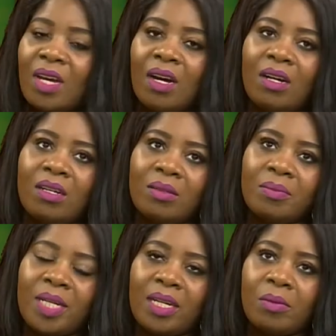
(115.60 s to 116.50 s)
Oh
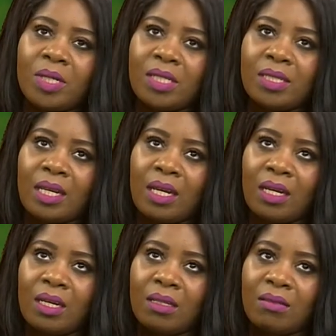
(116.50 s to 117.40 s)
man, I want to
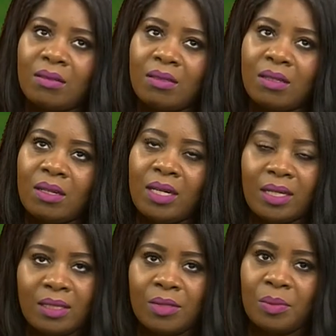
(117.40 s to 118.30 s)
say, I guess
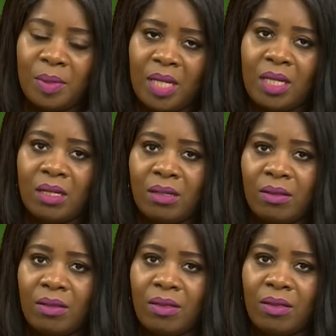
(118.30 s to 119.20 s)
this would be year
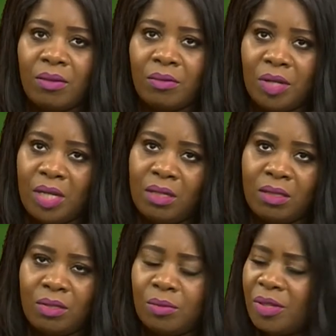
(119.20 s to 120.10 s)
three,
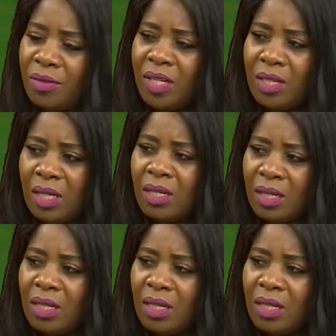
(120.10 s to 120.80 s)
two or three, yeah.